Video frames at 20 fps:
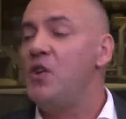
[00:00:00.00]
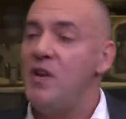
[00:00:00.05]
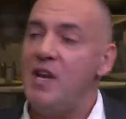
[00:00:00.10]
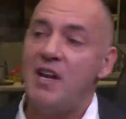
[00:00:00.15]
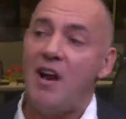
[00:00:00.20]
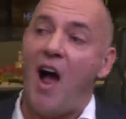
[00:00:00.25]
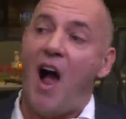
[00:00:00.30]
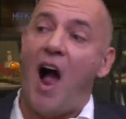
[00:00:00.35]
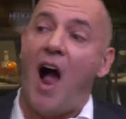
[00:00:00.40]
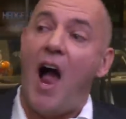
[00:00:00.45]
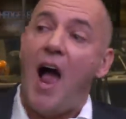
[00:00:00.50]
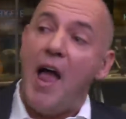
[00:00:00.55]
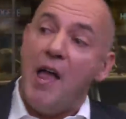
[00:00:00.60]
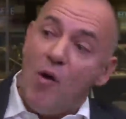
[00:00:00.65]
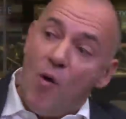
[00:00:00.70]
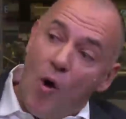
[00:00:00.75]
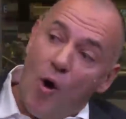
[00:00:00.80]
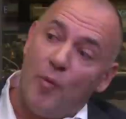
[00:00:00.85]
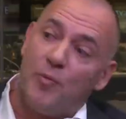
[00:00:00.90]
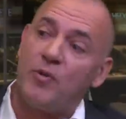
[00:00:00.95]
You yeah. need a high
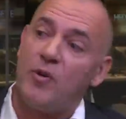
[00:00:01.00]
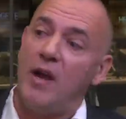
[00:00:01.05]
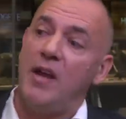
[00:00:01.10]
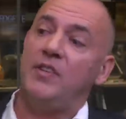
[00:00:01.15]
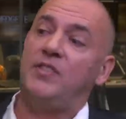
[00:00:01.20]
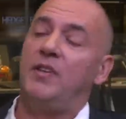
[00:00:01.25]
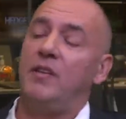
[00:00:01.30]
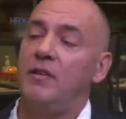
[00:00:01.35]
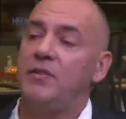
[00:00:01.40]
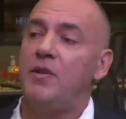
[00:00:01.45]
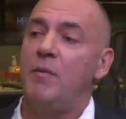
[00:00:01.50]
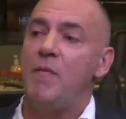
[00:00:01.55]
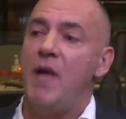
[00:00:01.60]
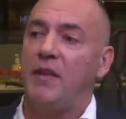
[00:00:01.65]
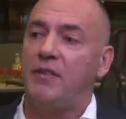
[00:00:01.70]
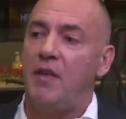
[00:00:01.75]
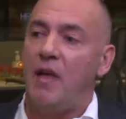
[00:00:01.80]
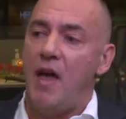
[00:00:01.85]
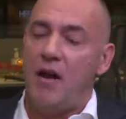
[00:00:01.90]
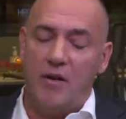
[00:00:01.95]
oil price to, to
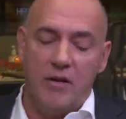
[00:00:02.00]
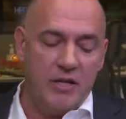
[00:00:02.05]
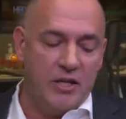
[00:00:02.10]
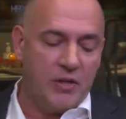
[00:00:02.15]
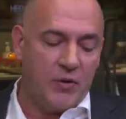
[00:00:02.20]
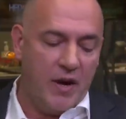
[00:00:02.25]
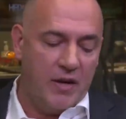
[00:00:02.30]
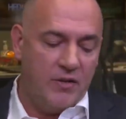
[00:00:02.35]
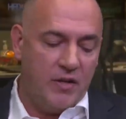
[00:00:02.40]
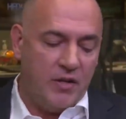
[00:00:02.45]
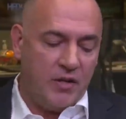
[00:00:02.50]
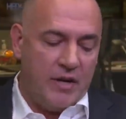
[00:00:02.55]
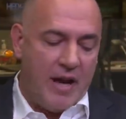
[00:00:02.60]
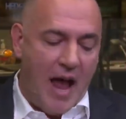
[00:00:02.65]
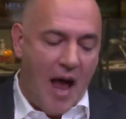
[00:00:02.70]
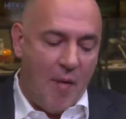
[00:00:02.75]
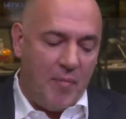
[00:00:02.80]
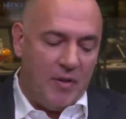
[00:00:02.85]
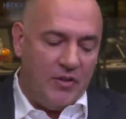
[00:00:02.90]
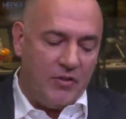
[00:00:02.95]
make the energy transition
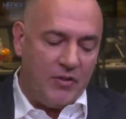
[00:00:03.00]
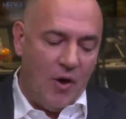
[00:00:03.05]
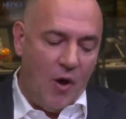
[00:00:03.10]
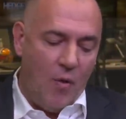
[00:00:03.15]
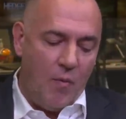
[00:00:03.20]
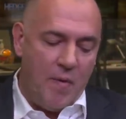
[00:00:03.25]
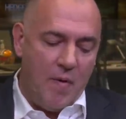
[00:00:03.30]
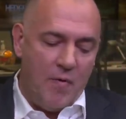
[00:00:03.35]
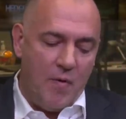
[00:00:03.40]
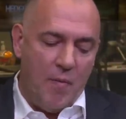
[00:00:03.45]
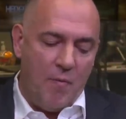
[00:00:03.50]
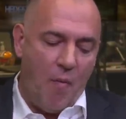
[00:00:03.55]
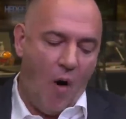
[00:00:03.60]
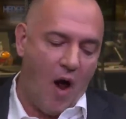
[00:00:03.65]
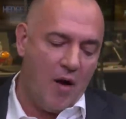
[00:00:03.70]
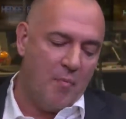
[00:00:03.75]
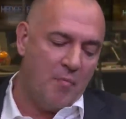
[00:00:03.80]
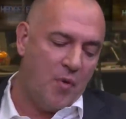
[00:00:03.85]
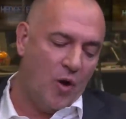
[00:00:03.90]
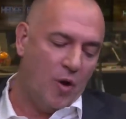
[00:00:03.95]
happen. So, you know, the
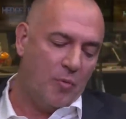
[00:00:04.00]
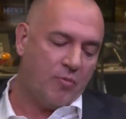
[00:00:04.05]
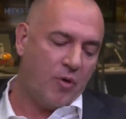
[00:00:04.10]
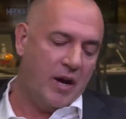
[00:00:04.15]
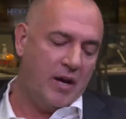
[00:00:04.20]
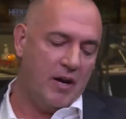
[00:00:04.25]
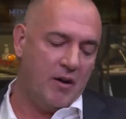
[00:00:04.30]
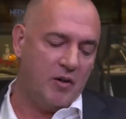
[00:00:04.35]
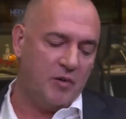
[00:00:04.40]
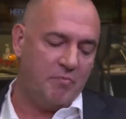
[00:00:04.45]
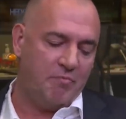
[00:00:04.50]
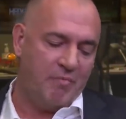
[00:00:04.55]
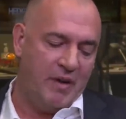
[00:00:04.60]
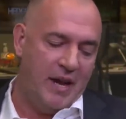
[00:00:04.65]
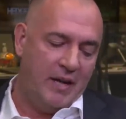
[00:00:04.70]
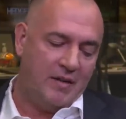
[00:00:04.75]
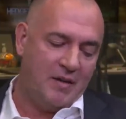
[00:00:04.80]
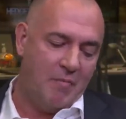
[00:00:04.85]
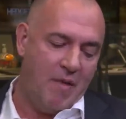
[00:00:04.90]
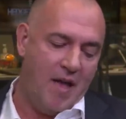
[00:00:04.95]
bottom bullet right here is
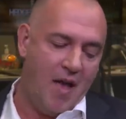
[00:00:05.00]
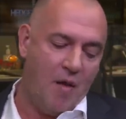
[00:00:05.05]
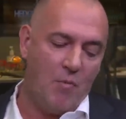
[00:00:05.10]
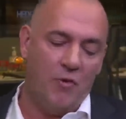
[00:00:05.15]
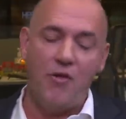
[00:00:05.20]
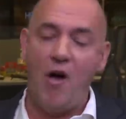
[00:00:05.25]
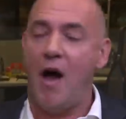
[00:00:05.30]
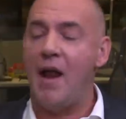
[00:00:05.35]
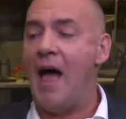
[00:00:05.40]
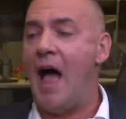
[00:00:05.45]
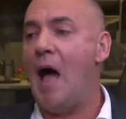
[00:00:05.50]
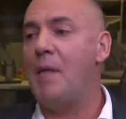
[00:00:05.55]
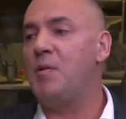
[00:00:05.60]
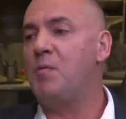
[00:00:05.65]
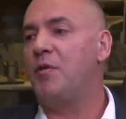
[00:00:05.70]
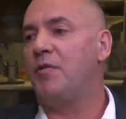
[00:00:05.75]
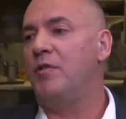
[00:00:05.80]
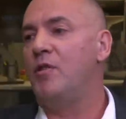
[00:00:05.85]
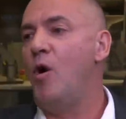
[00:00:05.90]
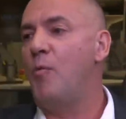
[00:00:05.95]
peak demand will not
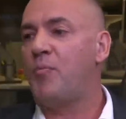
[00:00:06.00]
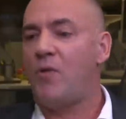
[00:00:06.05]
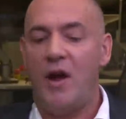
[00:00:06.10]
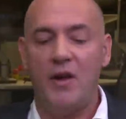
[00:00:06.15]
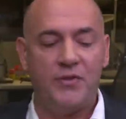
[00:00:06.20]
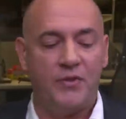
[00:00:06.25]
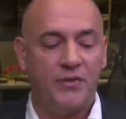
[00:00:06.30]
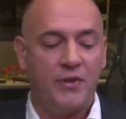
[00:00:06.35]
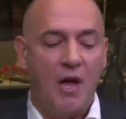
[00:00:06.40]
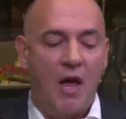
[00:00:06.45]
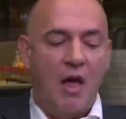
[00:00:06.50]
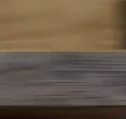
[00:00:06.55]
happen with low prices.